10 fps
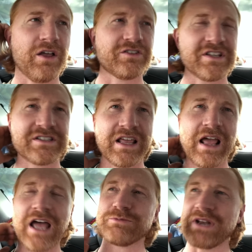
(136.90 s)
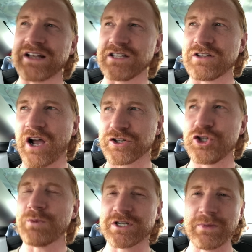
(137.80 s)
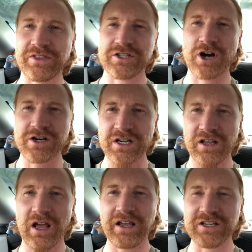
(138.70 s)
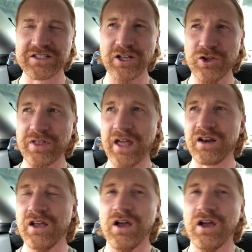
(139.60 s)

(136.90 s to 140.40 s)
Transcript: Since they asked me not to talk too much about the charging, I can just tell you that